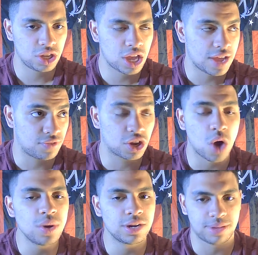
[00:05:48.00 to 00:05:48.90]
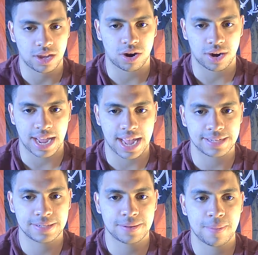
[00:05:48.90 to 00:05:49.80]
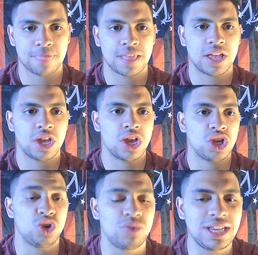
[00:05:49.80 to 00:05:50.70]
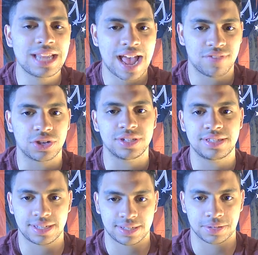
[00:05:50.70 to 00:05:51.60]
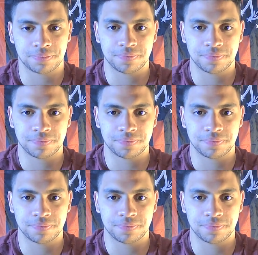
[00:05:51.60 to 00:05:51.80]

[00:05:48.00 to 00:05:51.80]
a hard ass, you need to have a good system.